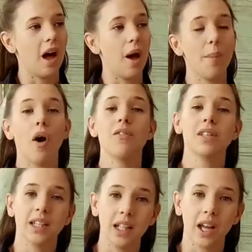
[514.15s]
Um,
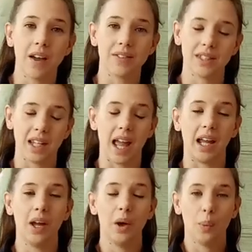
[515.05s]
obviously, you have to
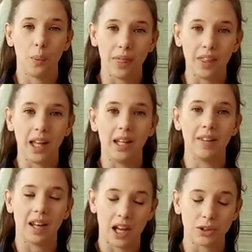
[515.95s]
stay
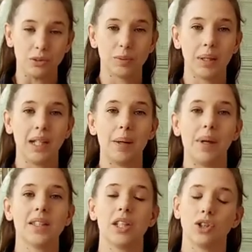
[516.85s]
within the national speed
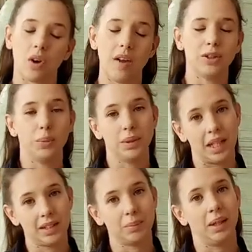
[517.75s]
limit and drive super
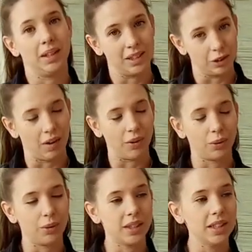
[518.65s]
sensibly. This is around
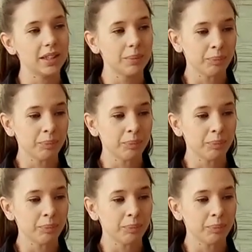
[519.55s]
horses.